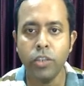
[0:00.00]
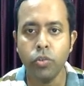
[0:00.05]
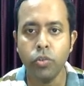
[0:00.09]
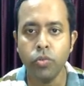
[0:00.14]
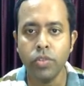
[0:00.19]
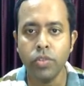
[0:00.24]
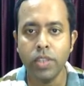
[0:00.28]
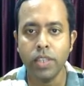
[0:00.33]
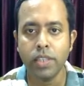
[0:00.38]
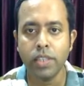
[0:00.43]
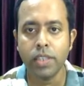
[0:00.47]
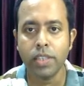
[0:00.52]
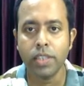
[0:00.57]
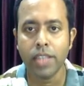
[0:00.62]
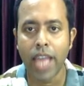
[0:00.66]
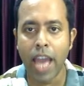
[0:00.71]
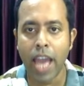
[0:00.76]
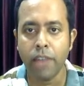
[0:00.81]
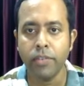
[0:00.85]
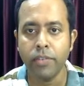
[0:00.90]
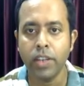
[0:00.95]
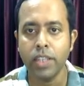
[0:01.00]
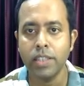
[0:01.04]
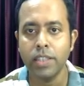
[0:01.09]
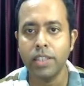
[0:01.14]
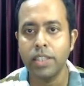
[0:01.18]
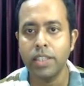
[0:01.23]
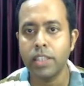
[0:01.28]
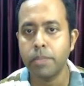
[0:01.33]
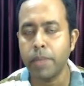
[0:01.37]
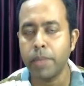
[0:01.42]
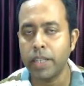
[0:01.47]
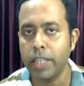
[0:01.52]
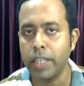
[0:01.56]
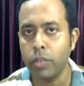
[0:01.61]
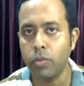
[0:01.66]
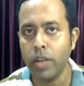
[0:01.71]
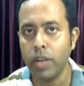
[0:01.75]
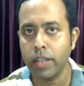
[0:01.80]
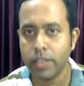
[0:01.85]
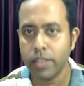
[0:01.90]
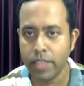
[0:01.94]
choose this average, this
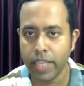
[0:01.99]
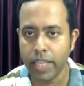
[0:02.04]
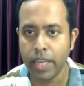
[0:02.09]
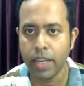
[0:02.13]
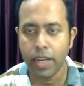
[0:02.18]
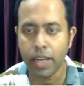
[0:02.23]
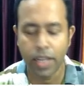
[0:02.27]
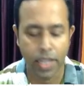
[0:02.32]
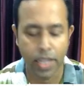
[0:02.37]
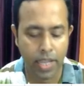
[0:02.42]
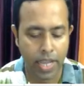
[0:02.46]
particular cell,